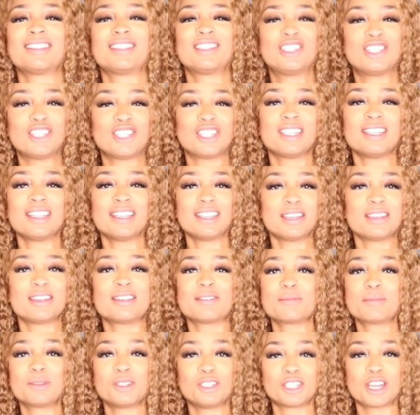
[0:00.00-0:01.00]

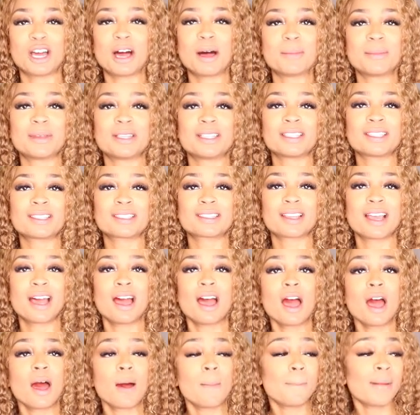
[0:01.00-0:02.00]
Shein pajamas,
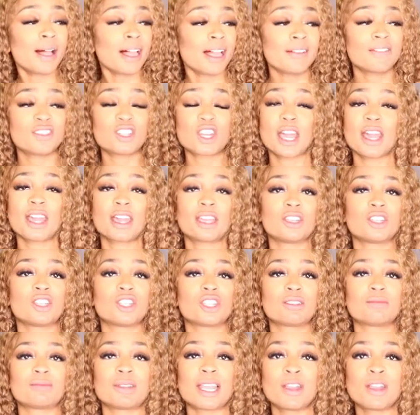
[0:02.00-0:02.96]
my life changed.